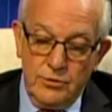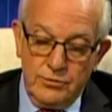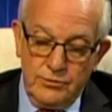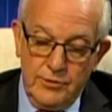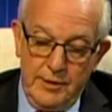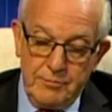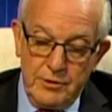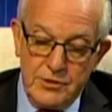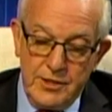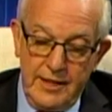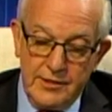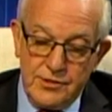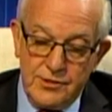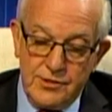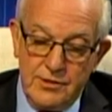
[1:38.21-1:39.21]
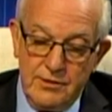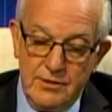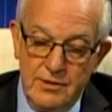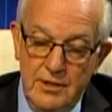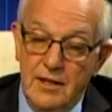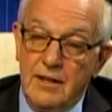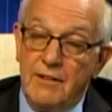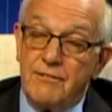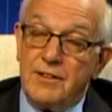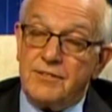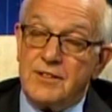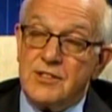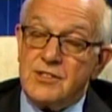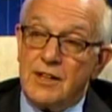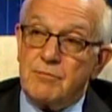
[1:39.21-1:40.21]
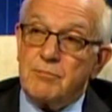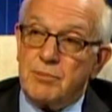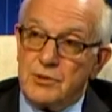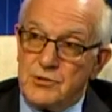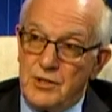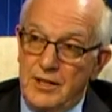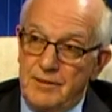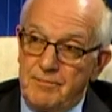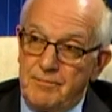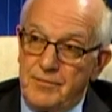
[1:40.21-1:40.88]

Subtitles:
represents 57%.